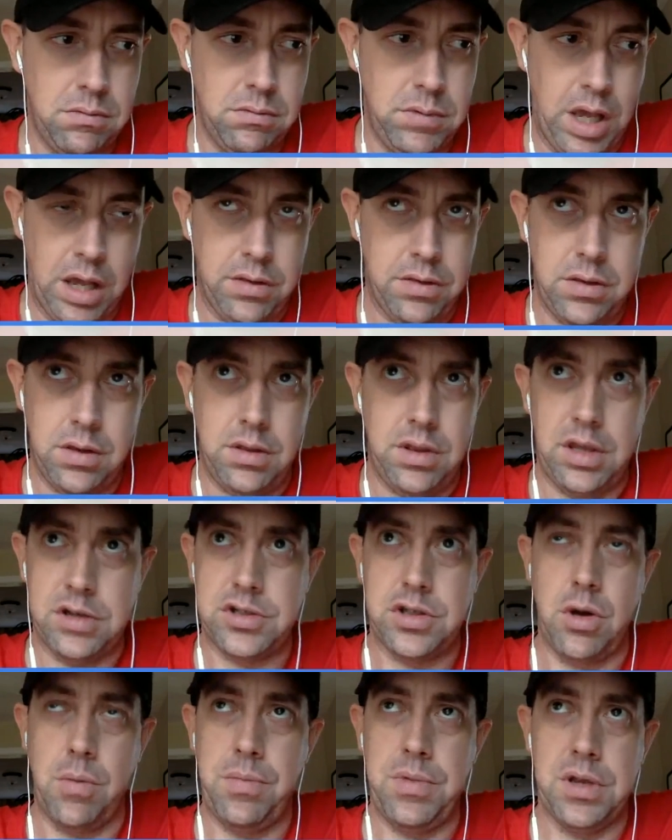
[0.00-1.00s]
Yeah,
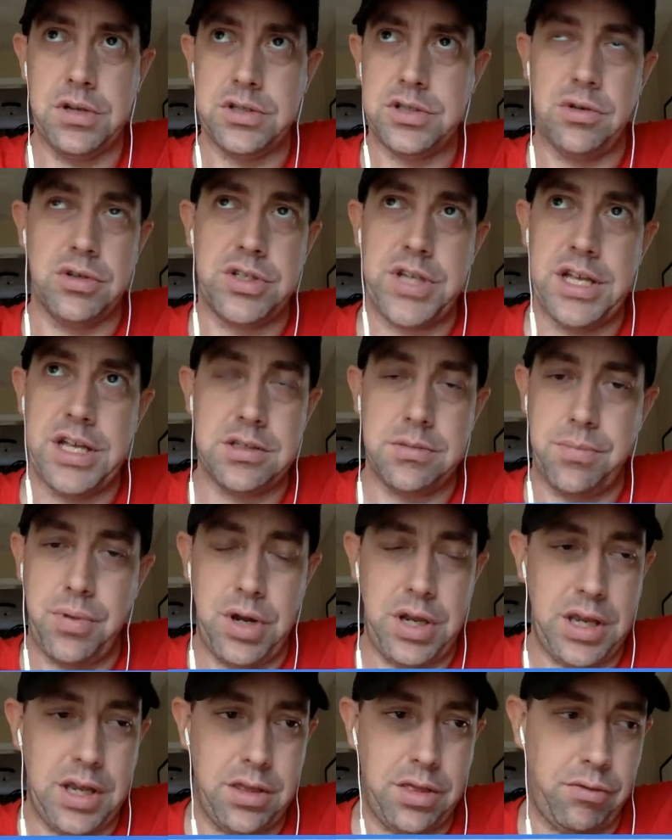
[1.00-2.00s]
there's no sense in
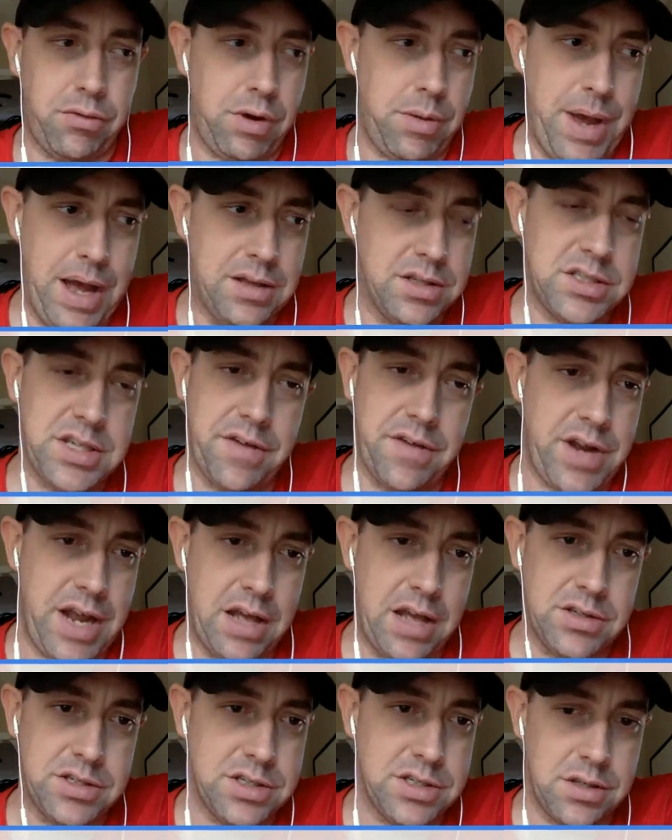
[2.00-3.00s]
putting in 3 pounds, 7
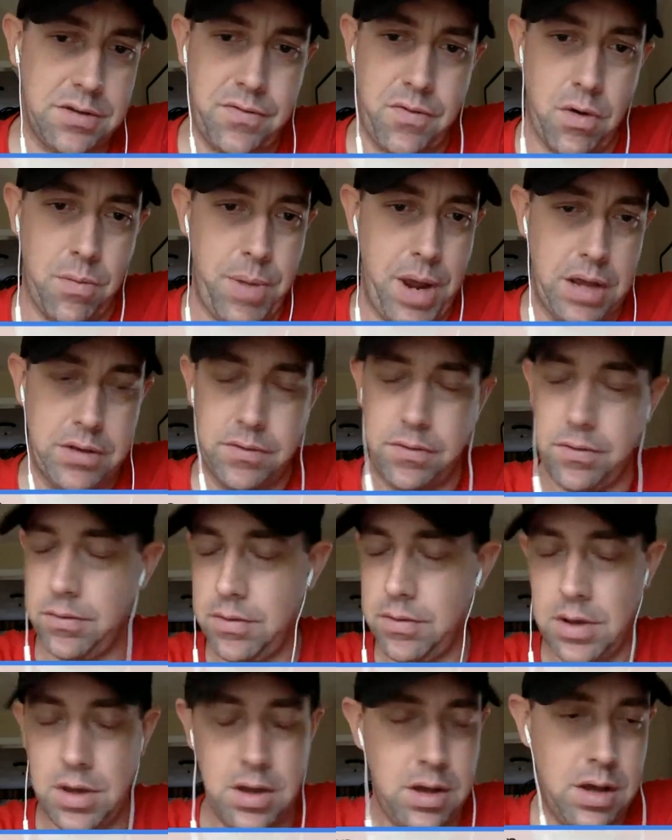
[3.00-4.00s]
ounces. It's 4 pounds.
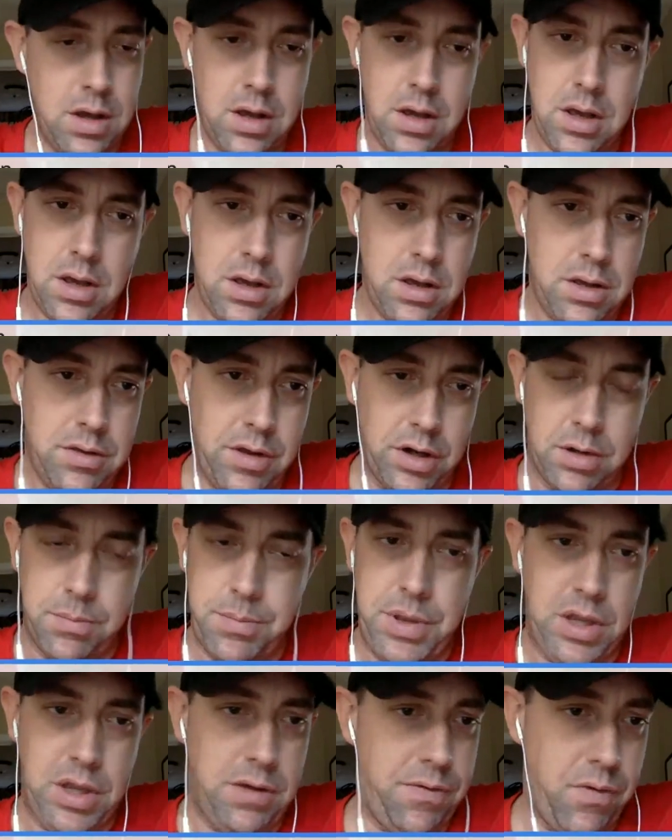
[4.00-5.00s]
They're going
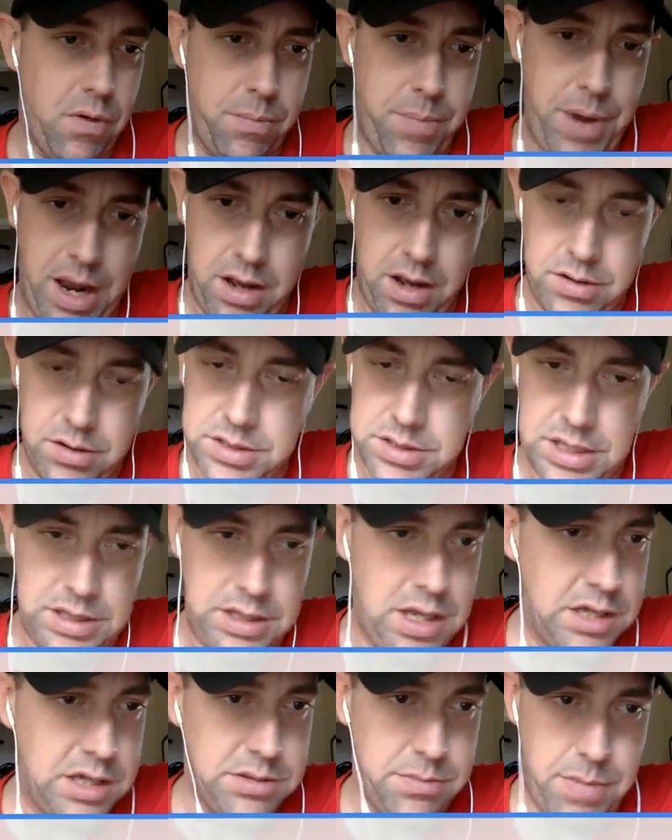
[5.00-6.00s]
to bill you 4 pounds.
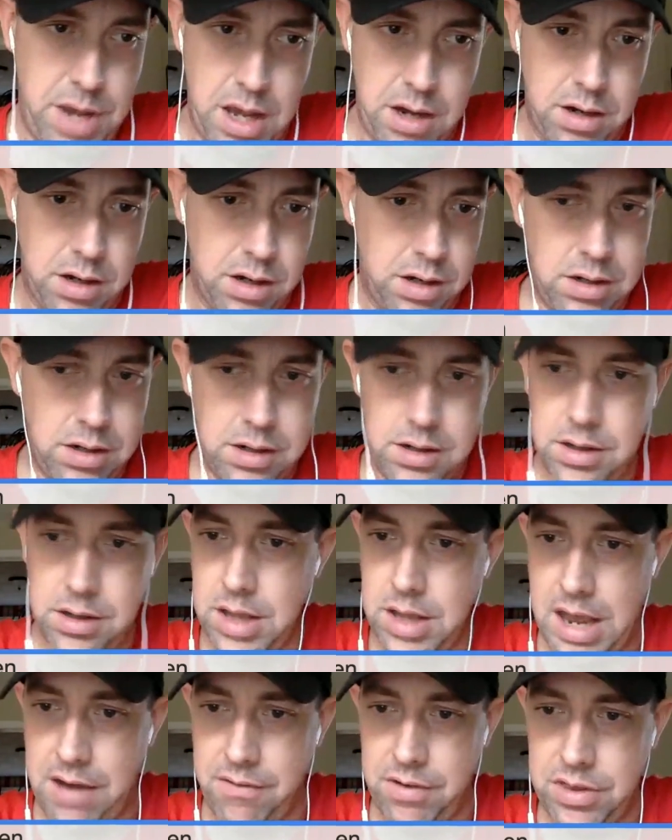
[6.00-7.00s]
It doesn't matter.
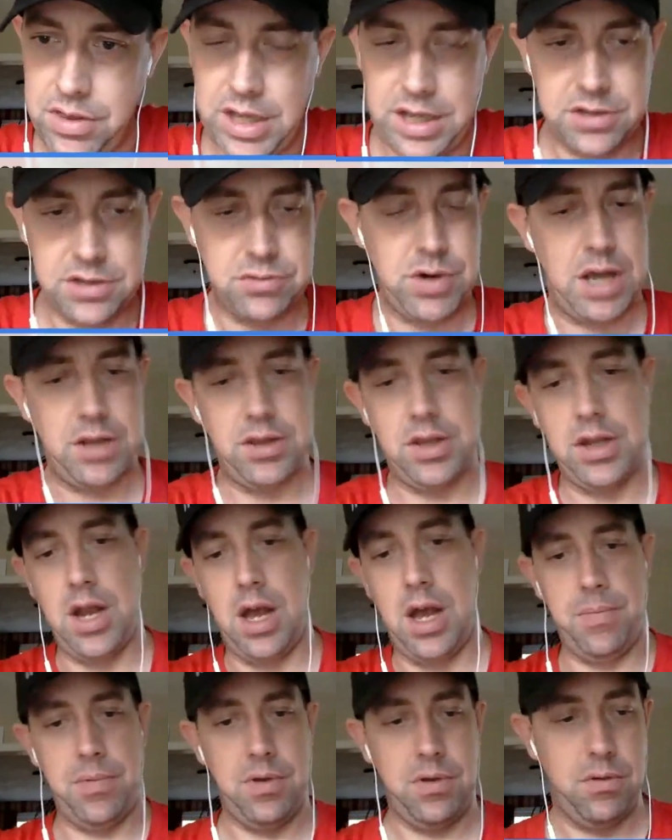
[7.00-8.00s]
Everything is rounded
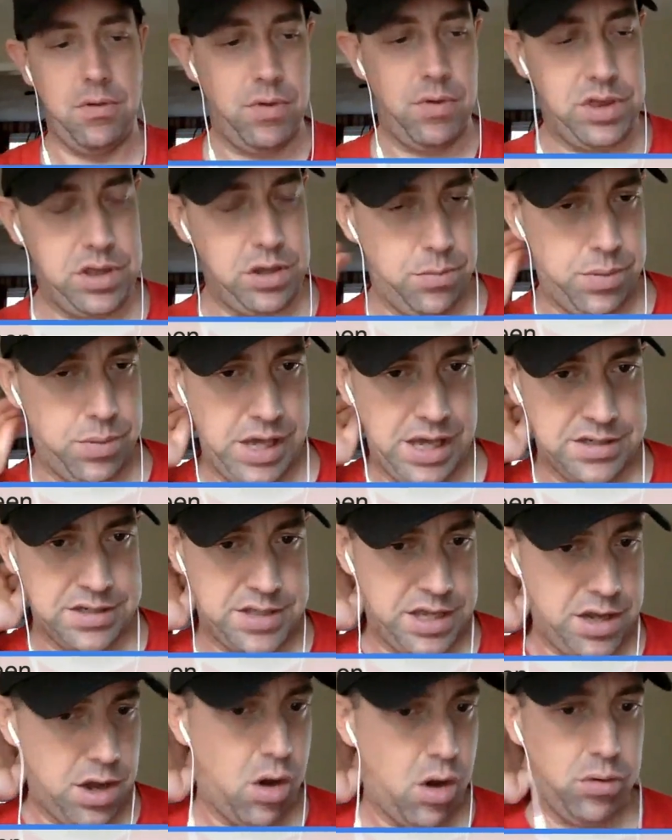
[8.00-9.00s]
up with UPS.
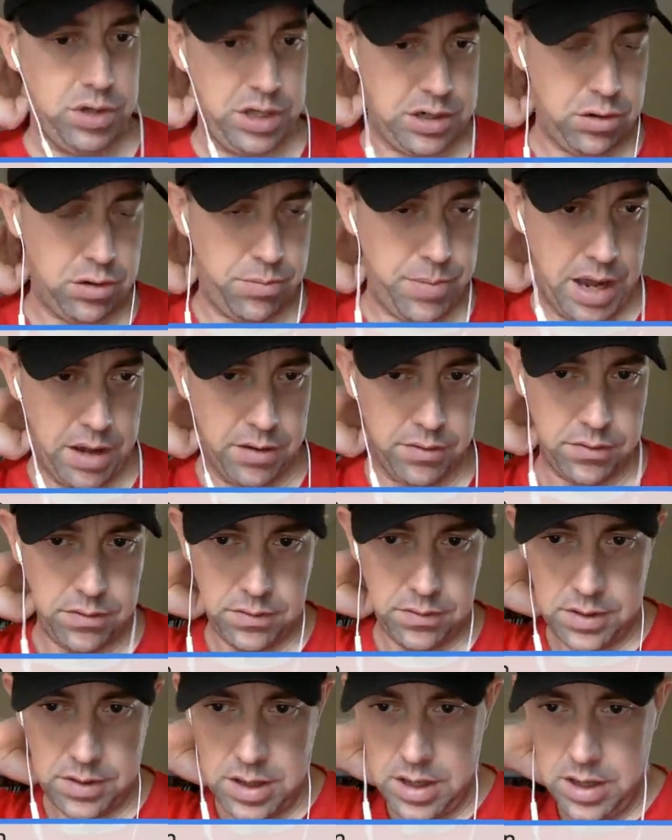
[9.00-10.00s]
They only do
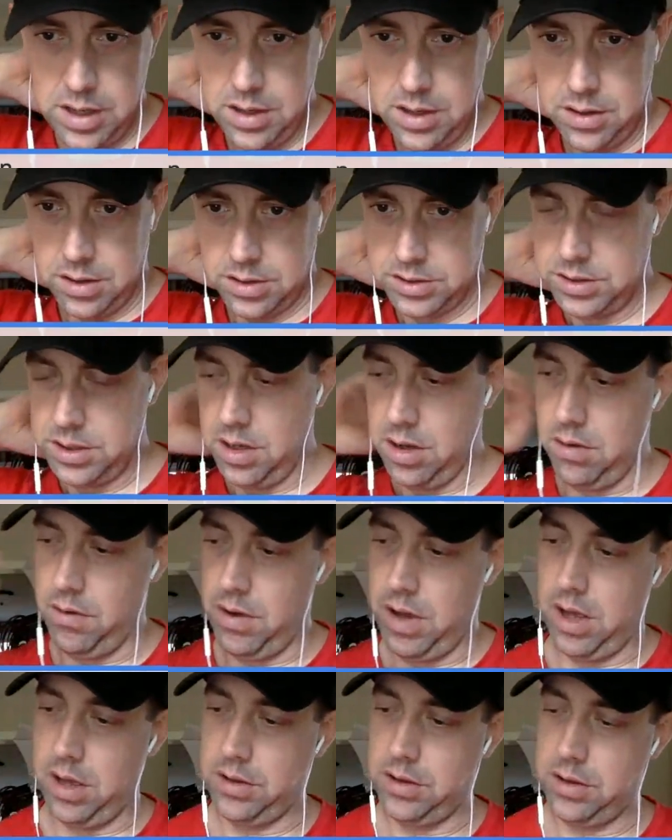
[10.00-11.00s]
pounds. There's
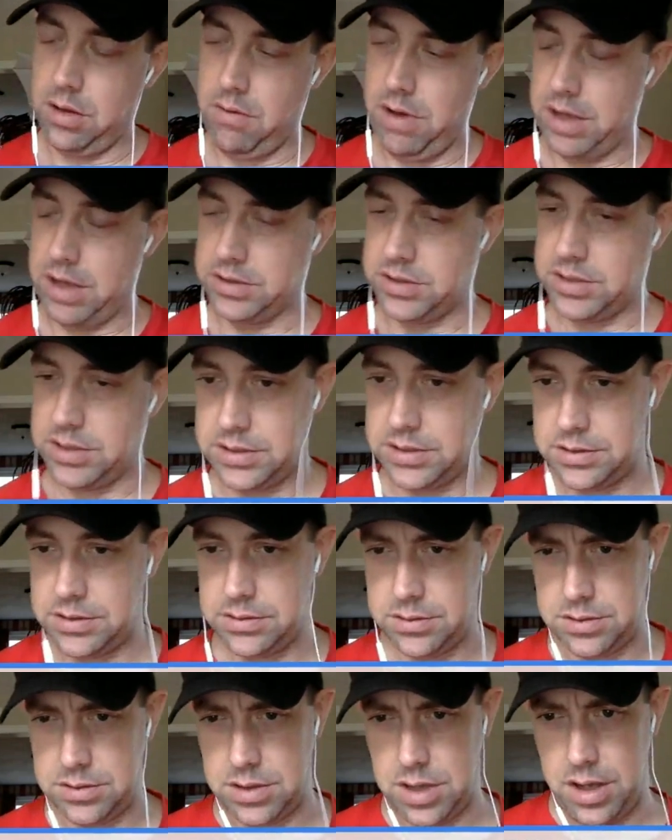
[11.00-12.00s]
no ounces.
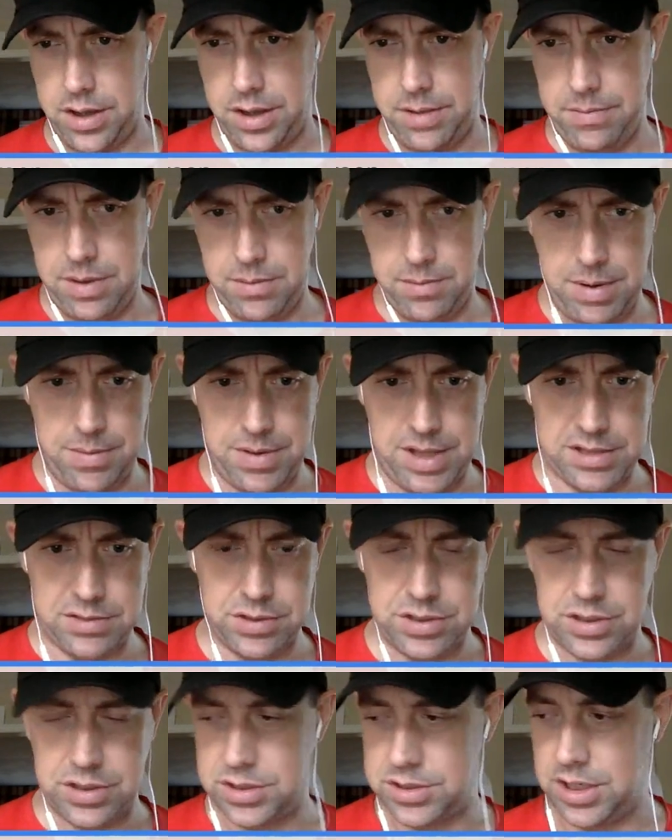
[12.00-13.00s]
Maybe that's
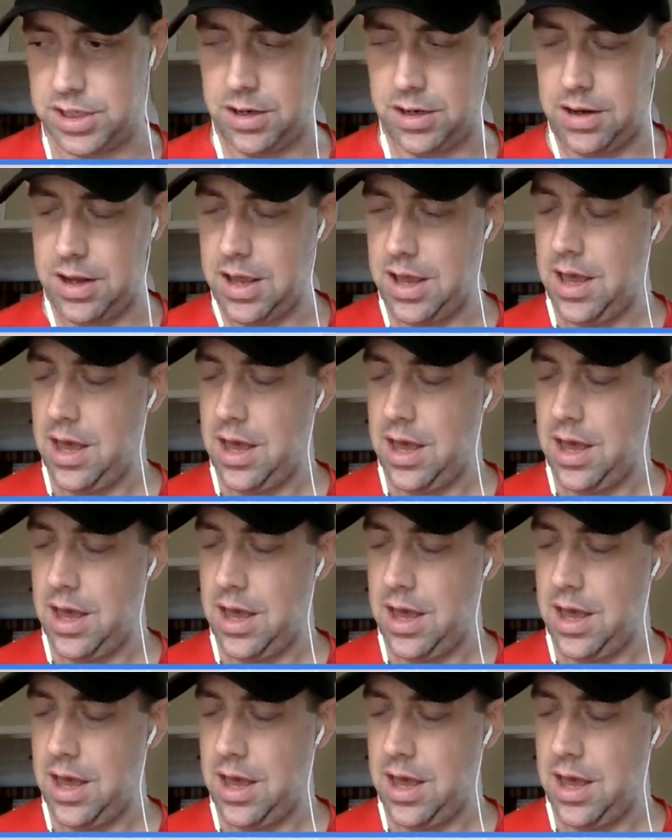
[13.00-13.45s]
what you're seeing.